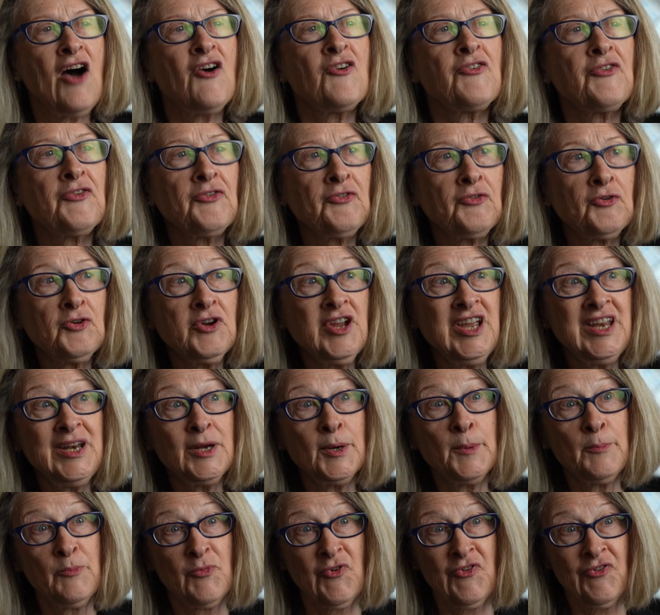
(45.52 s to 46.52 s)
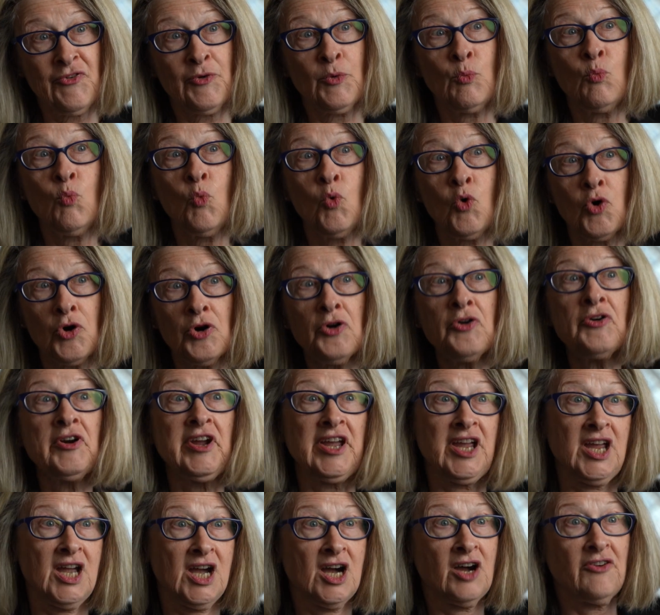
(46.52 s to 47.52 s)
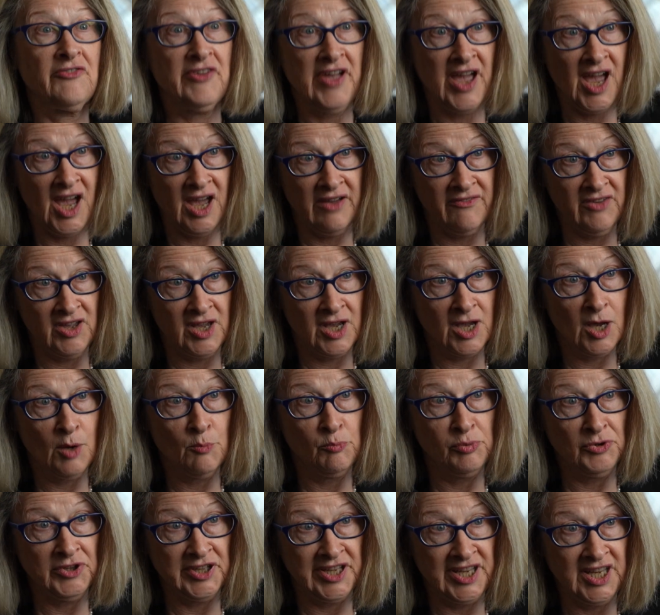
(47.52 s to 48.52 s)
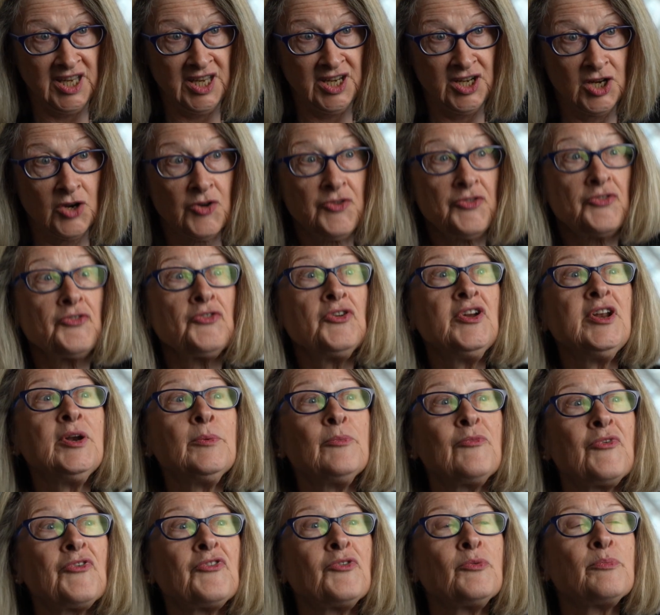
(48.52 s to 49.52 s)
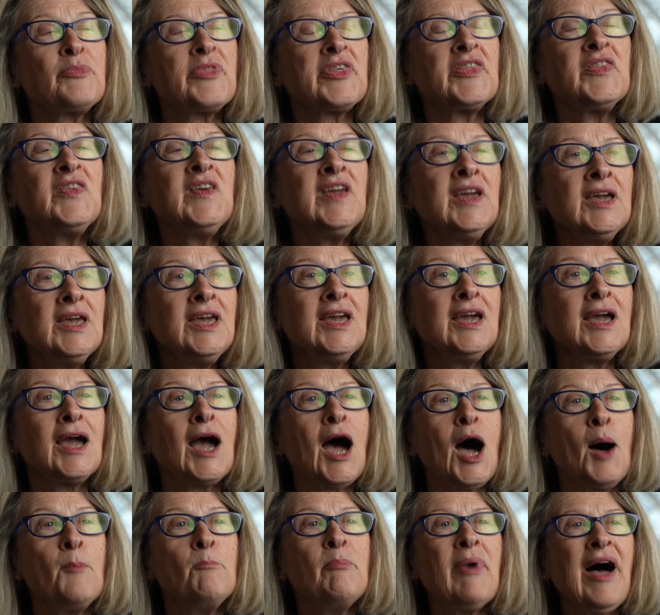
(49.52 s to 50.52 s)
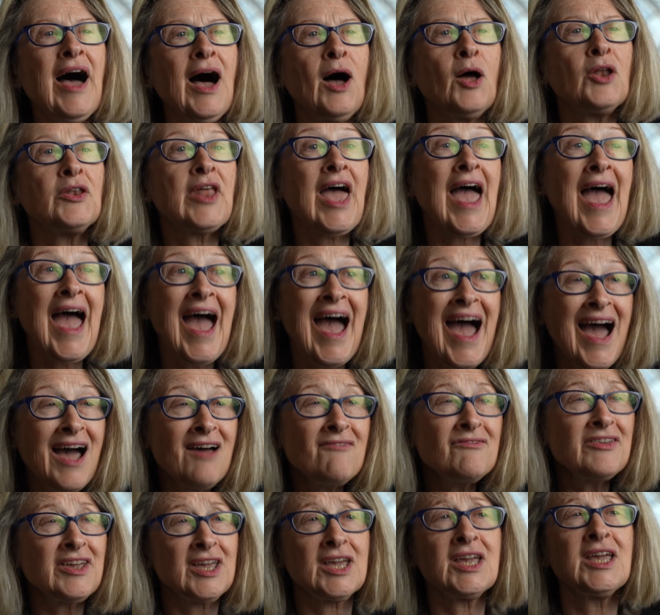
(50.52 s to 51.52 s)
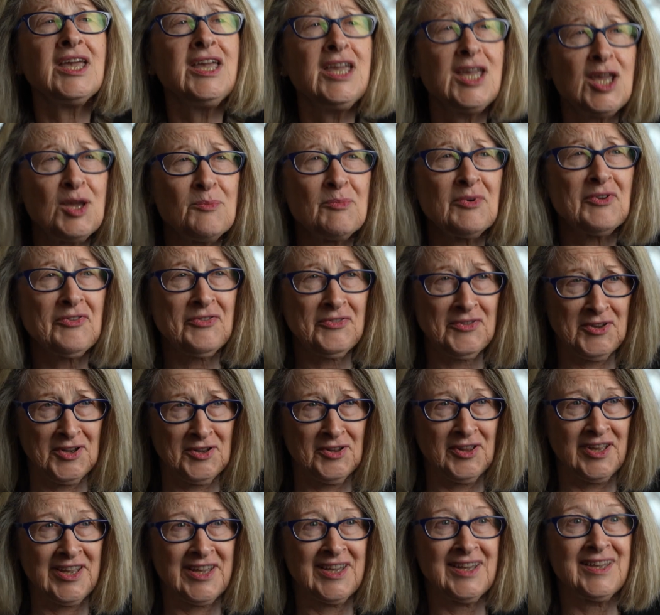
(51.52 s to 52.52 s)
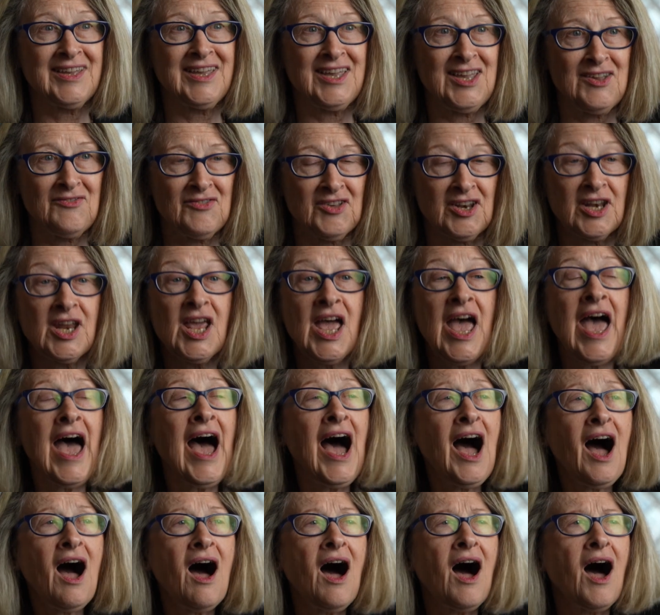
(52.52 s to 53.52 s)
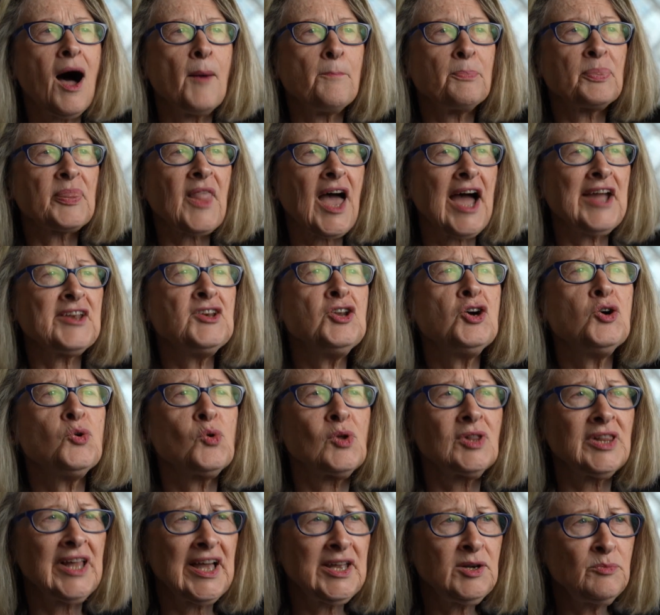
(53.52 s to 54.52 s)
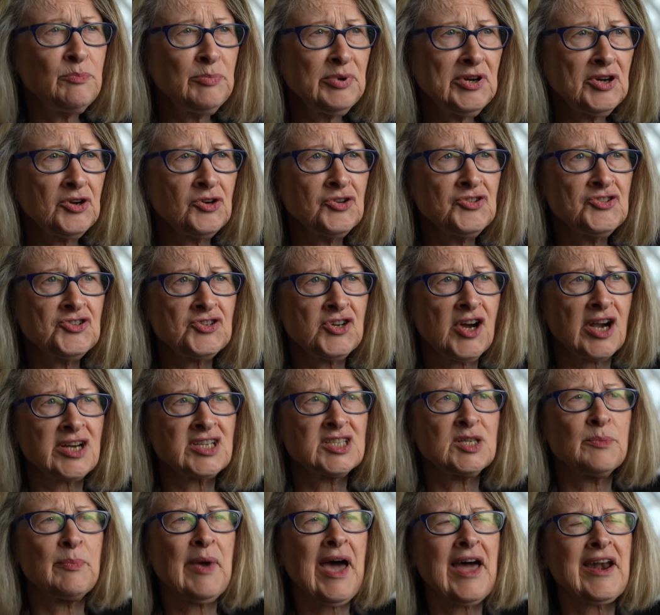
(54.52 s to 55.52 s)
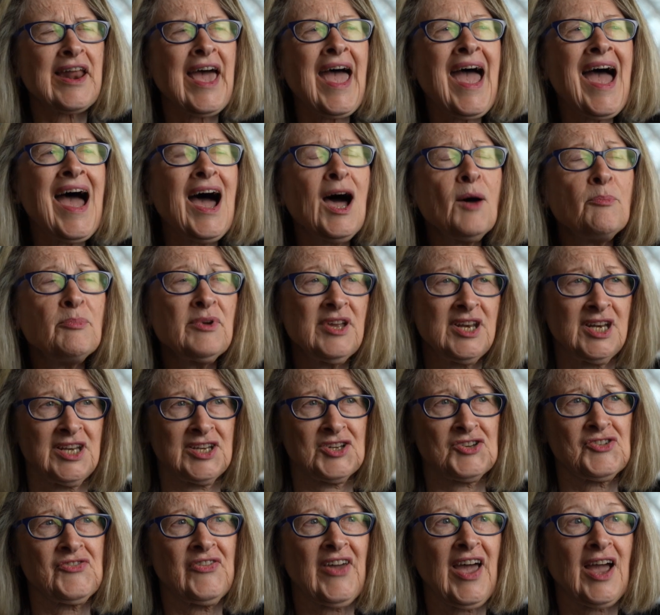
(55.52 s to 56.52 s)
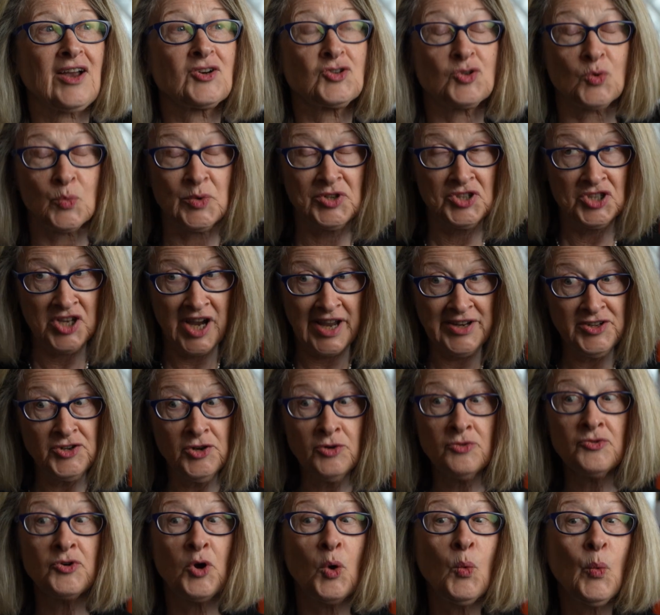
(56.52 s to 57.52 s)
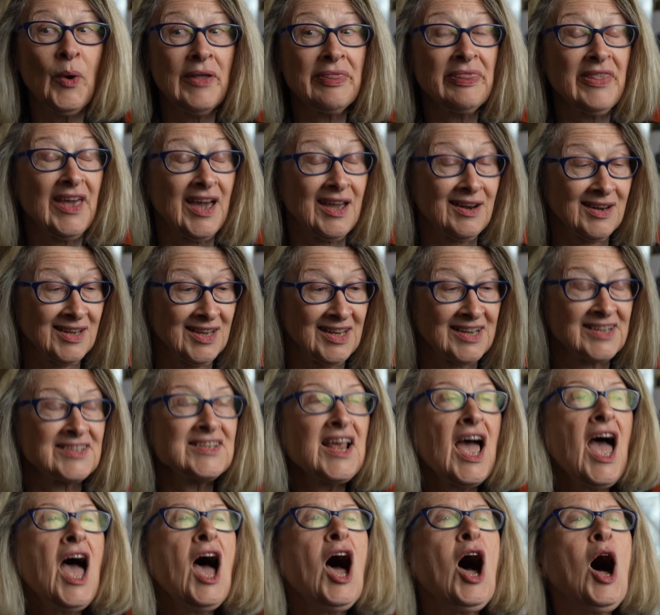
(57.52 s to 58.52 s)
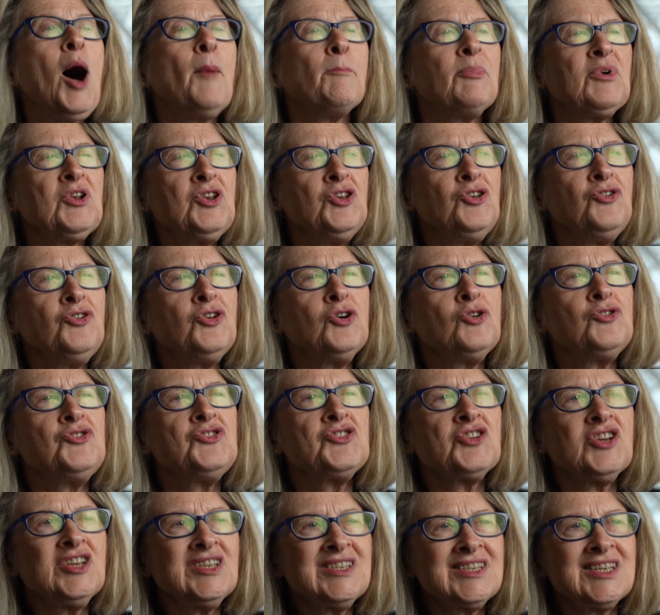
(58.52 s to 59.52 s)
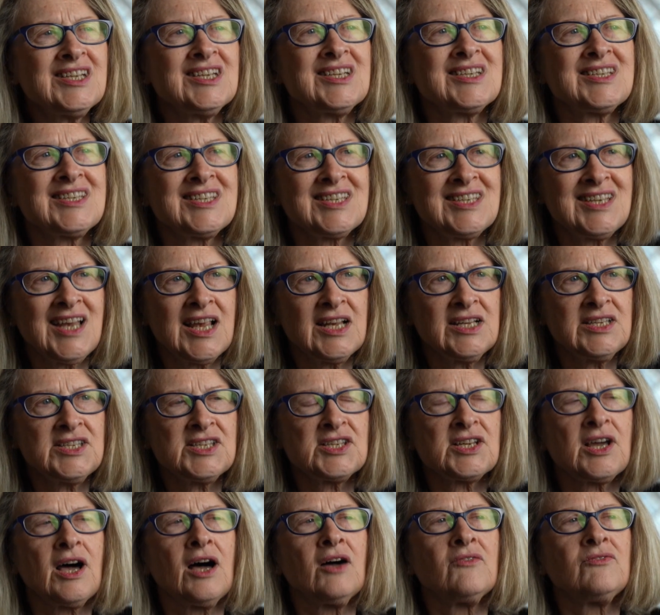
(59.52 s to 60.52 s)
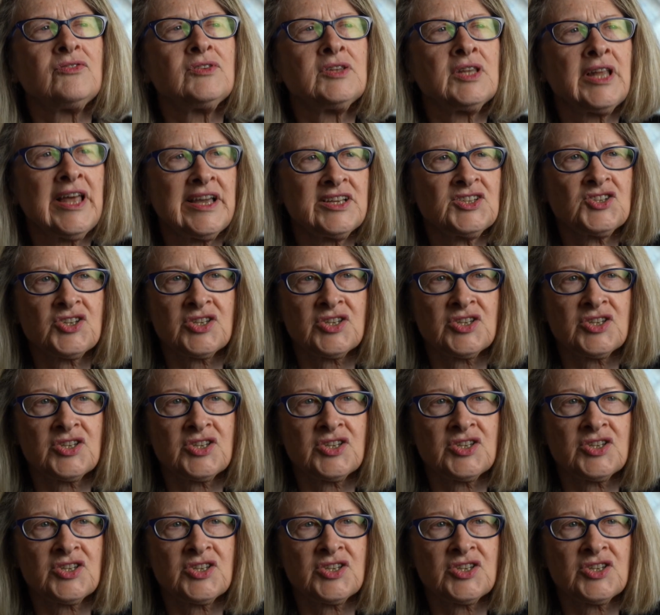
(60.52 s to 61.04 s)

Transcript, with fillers: freedom from worry of having a bleed, freedom from thinking about having hemophilia even. Um, I know Glenn Pierce talks about a happiness factor, which I don't know what that is, but you know, just a sense of less